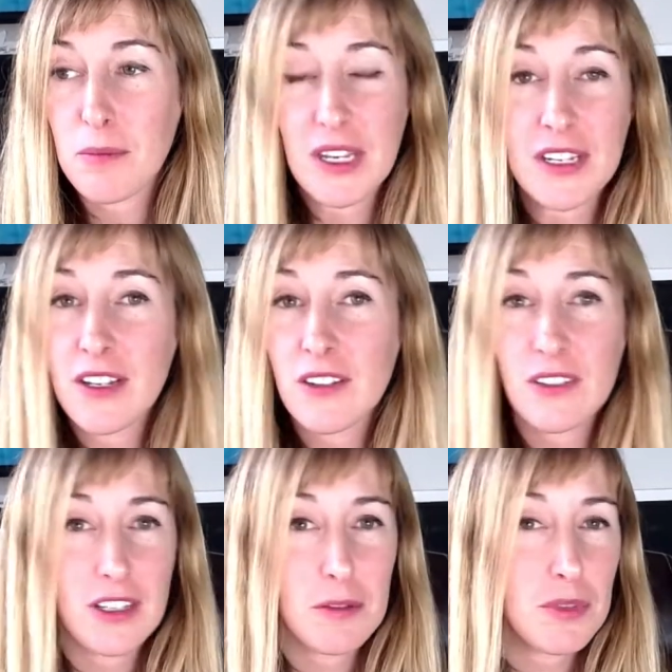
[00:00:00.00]
pinning
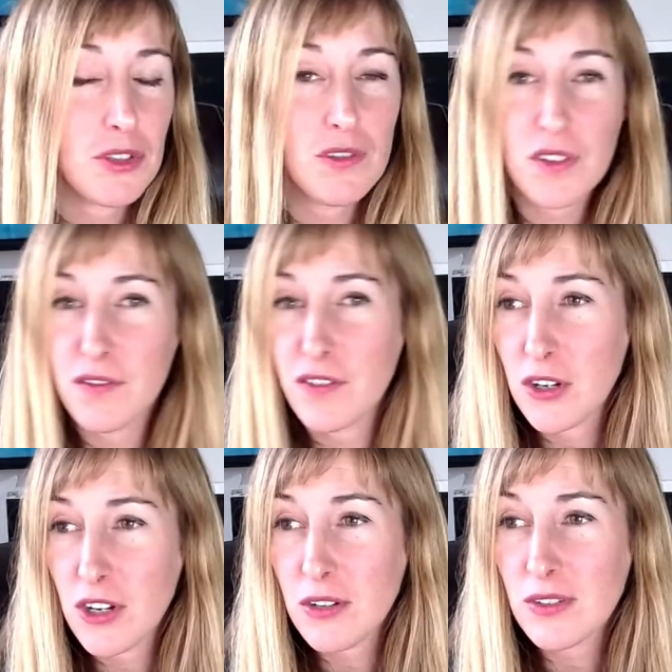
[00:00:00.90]
like beautiful
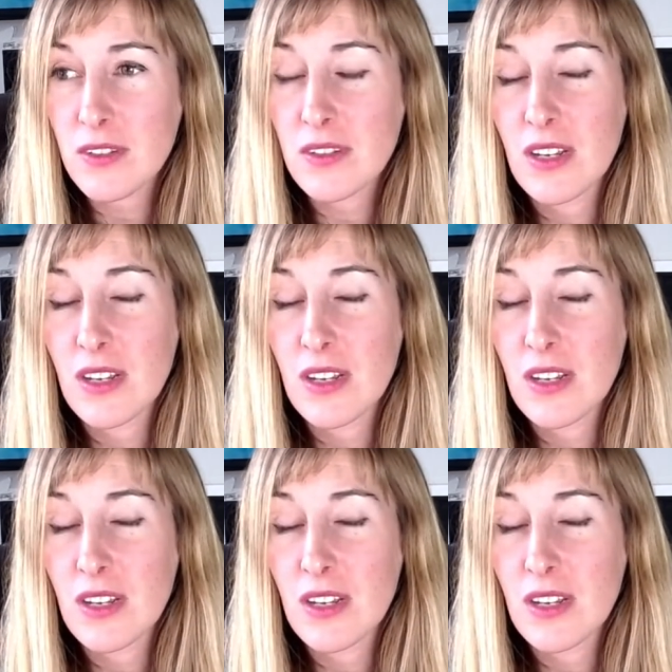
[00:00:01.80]
photos,